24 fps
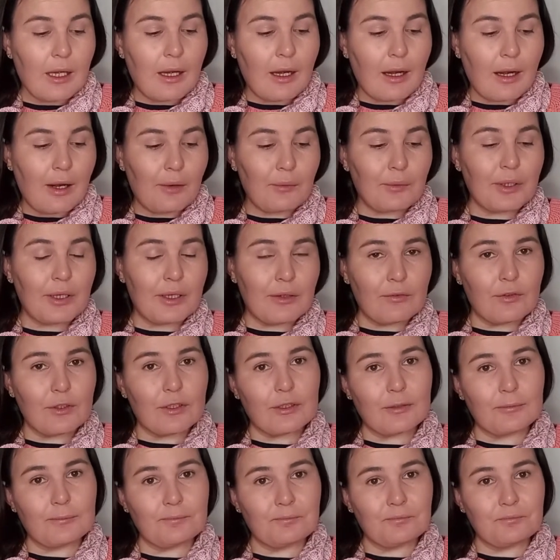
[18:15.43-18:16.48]
However,
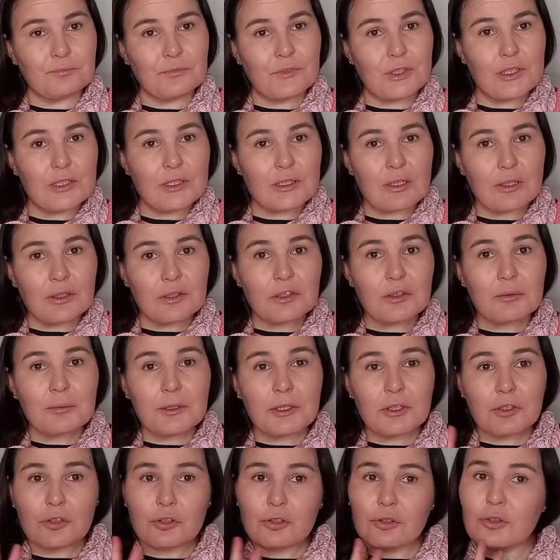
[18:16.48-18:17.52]
there's going to
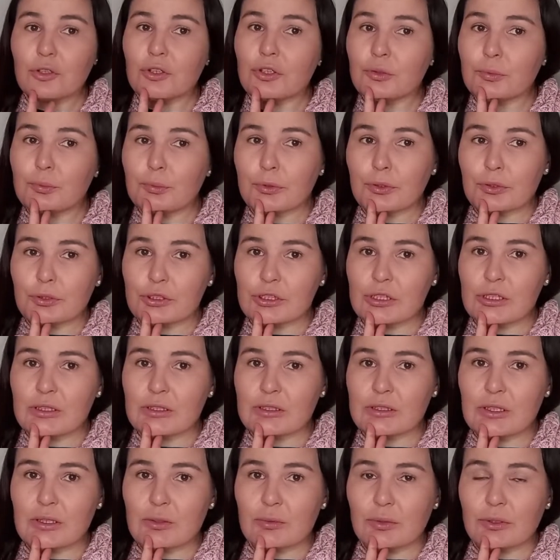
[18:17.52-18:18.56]
be two new projects
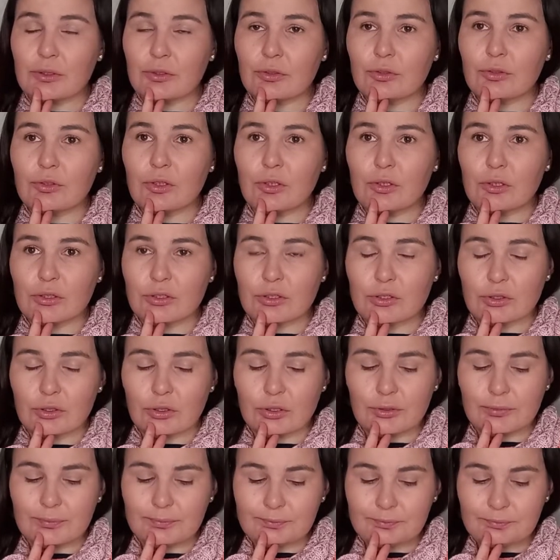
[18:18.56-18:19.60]
that I want to cast on,